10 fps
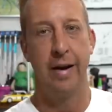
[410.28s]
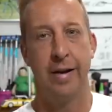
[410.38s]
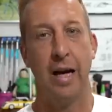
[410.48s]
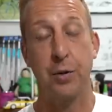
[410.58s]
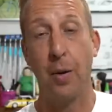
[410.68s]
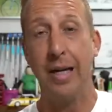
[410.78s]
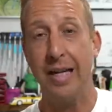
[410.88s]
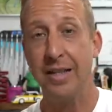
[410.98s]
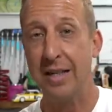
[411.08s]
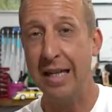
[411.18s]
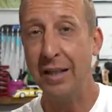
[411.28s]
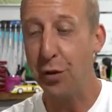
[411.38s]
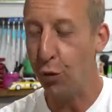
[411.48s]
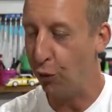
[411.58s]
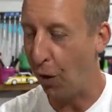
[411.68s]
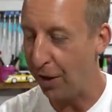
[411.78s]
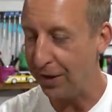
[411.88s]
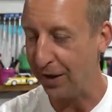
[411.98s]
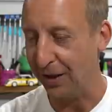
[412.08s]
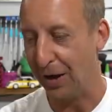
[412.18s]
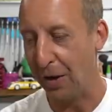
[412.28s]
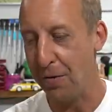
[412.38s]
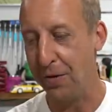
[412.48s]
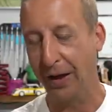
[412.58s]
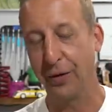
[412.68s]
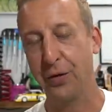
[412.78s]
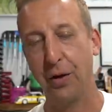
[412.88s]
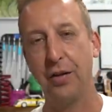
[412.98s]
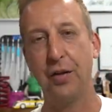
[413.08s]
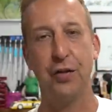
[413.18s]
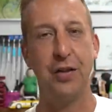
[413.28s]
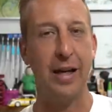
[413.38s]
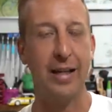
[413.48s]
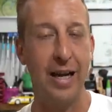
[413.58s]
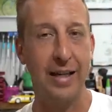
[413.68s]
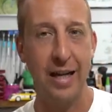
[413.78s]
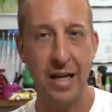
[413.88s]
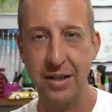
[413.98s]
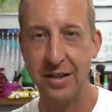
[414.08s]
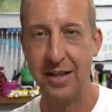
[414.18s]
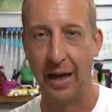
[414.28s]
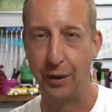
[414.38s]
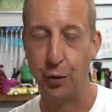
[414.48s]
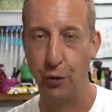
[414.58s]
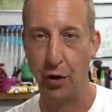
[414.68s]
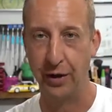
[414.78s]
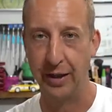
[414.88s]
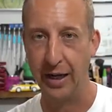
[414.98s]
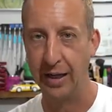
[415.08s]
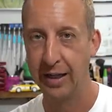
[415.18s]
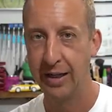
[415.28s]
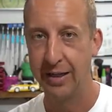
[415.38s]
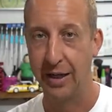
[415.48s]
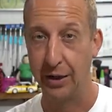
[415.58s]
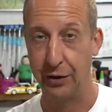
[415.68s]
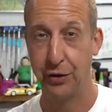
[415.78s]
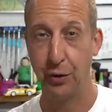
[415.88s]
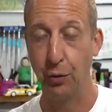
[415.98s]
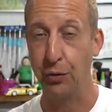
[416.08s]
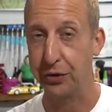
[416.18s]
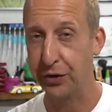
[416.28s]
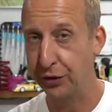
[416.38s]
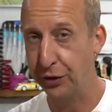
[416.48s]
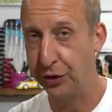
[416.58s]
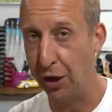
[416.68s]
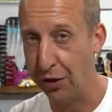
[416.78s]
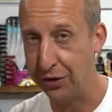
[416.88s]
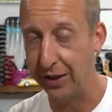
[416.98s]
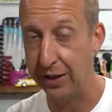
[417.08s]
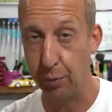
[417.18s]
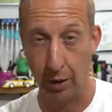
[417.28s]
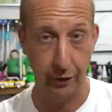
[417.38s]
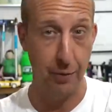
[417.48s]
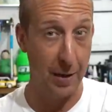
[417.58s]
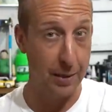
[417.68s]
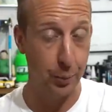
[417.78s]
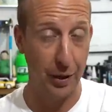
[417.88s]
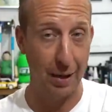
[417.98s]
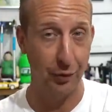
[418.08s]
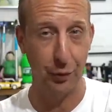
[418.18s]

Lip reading: Next one is Little Rider clothing. So this is dedicated kids technical riding gear. Shorts, jerseys, well, they do baseball caps